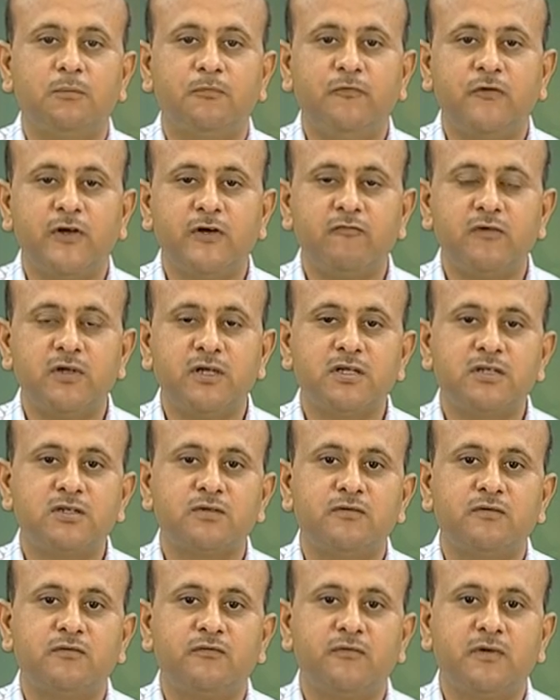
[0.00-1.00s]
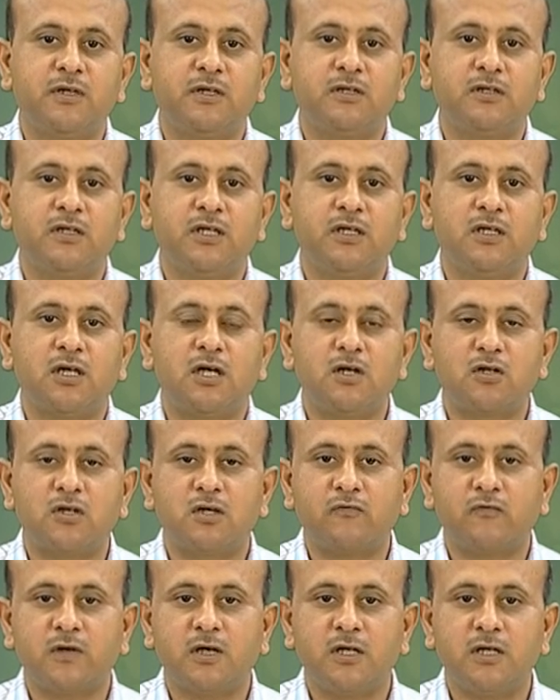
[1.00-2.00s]
wavelength with in
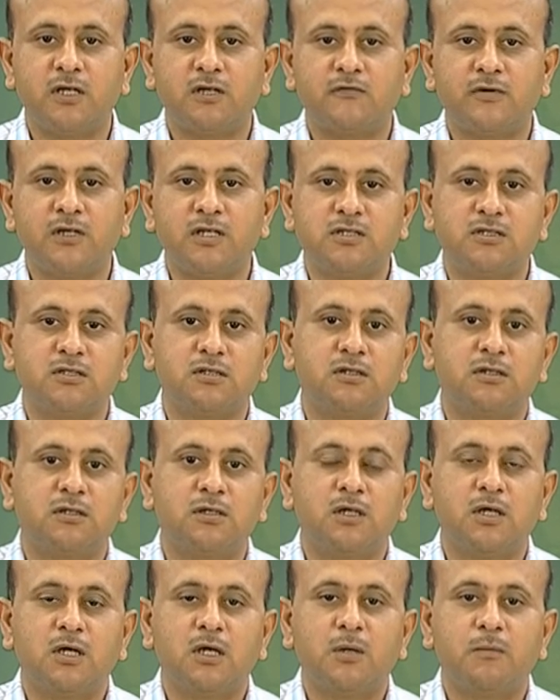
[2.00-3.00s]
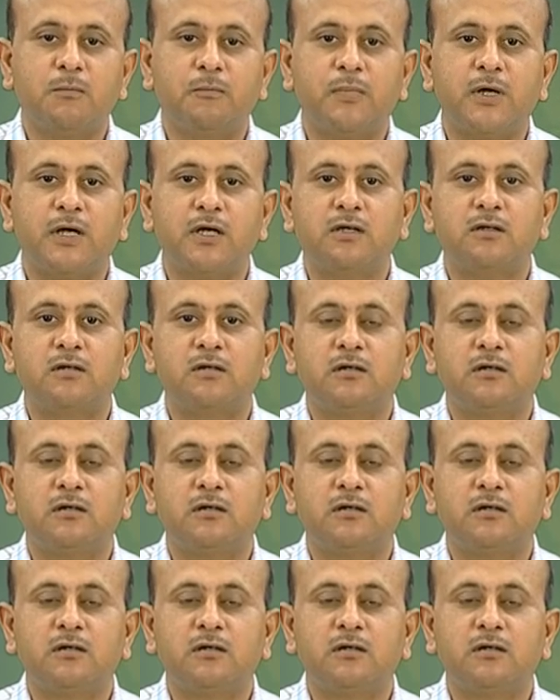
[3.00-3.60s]
ultraviolet region. But